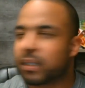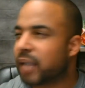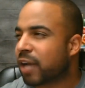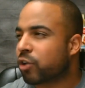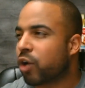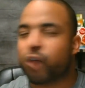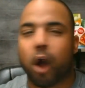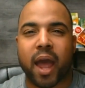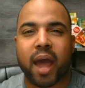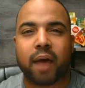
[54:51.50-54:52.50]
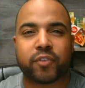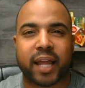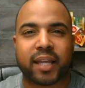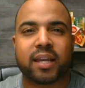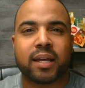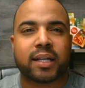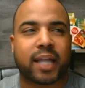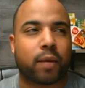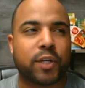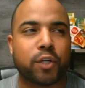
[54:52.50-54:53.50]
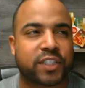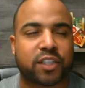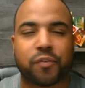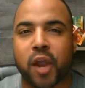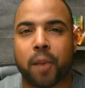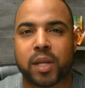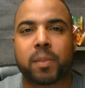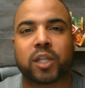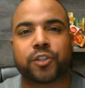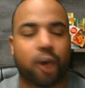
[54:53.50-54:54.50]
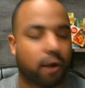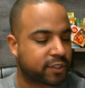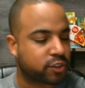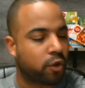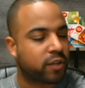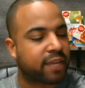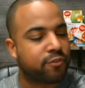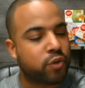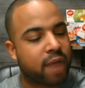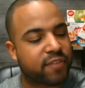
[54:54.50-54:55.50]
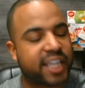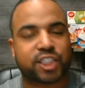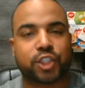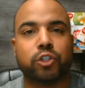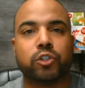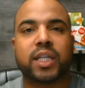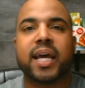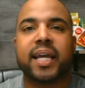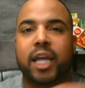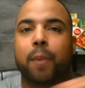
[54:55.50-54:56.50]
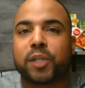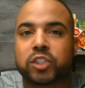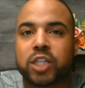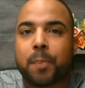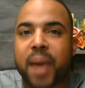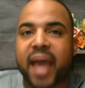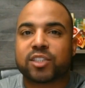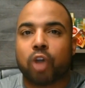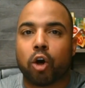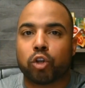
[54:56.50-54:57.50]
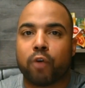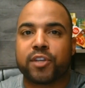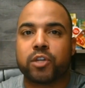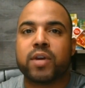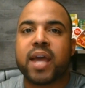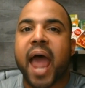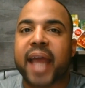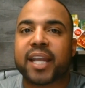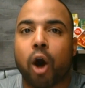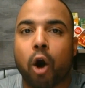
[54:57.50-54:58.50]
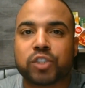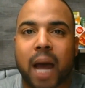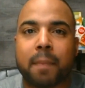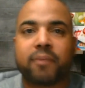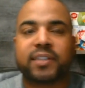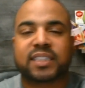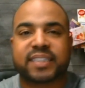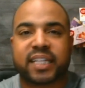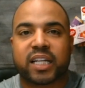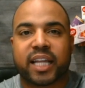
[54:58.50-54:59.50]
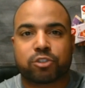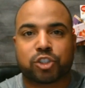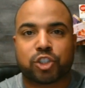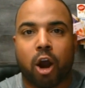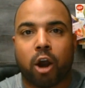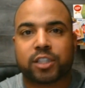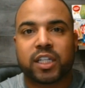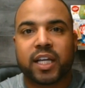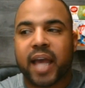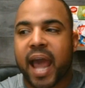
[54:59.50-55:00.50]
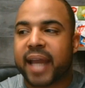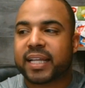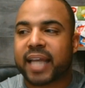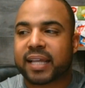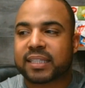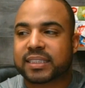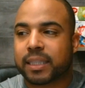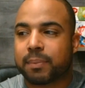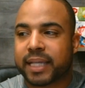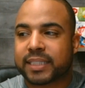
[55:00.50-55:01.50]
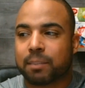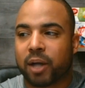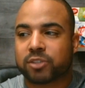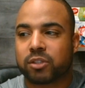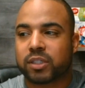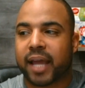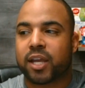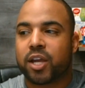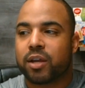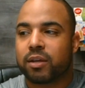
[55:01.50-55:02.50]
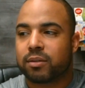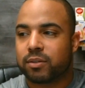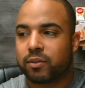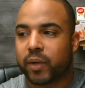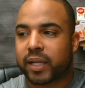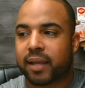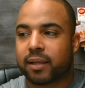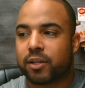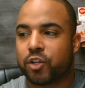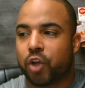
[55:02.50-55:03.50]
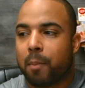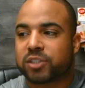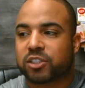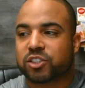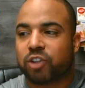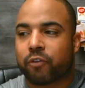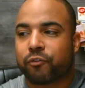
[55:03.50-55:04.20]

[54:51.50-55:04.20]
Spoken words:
I don't know if you all have, like we do physical therapy in the military office. So like if you have issues, they'll put those little pads all over you, and the whole job of it is to send electrical charge, and it like stimulates the muscle, like your muscles start